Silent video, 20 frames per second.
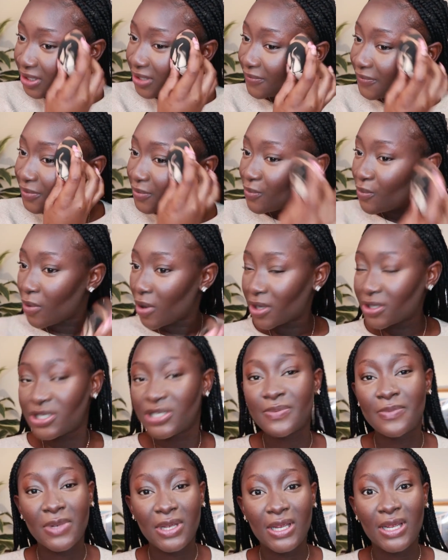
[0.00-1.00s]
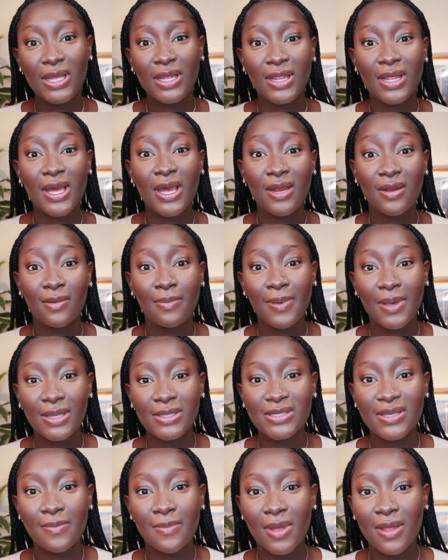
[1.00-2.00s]
If you watched me in the
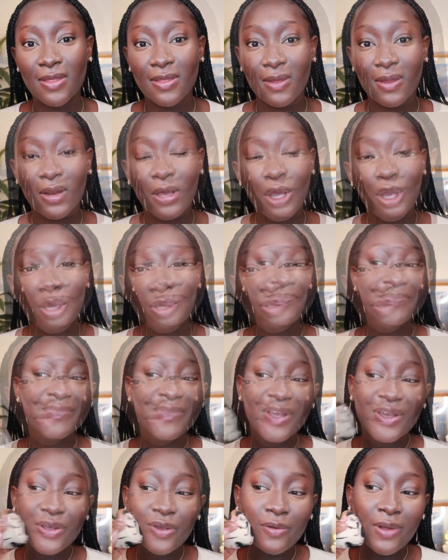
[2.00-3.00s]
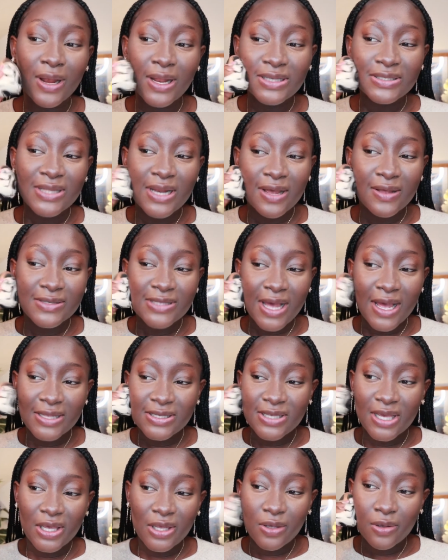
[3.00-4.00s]
underpainting method, you realize that I was
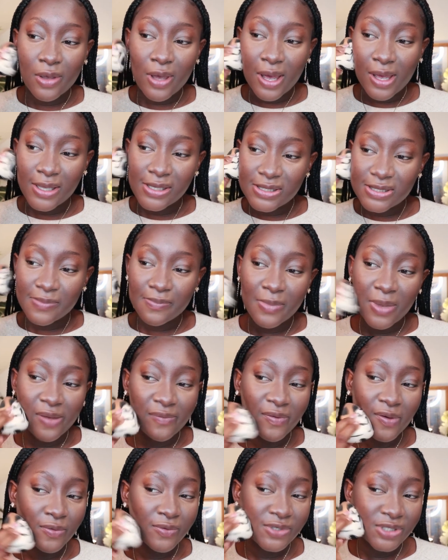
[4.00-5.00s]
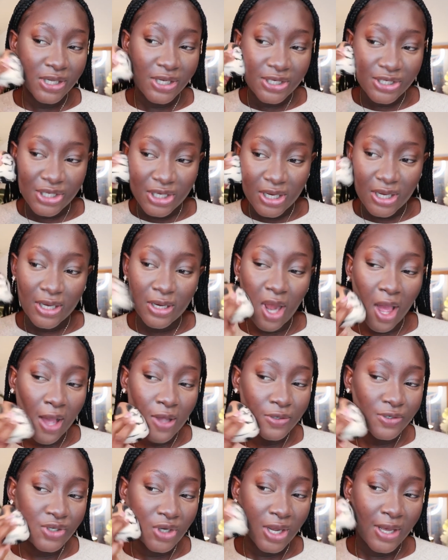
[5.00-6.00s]
asking you guys my foundation,
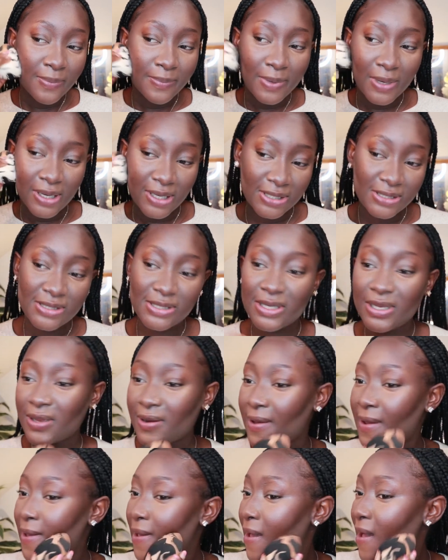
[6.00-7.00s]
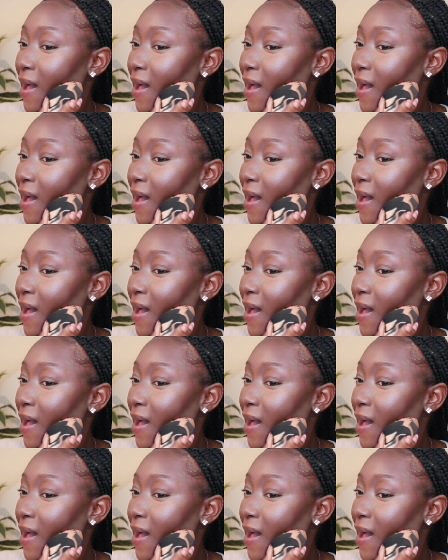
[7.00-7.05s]
how should I place it?